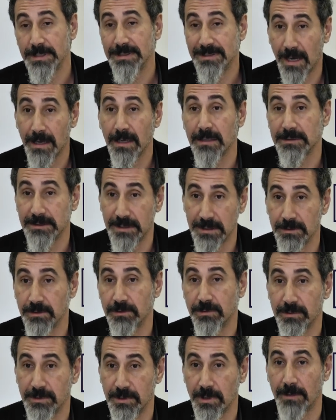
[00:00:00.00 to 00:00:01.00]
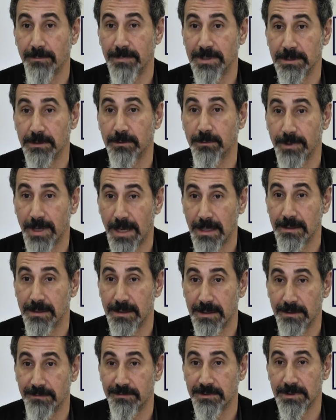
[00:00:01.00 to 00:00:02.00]
dialed into the Armenian
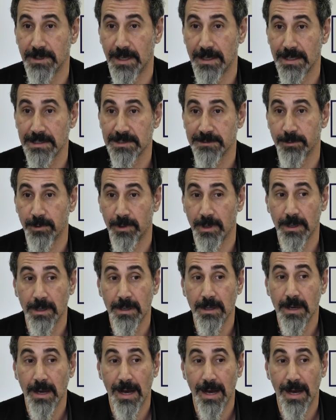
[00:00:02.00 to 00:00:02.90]
reality of the diaspora,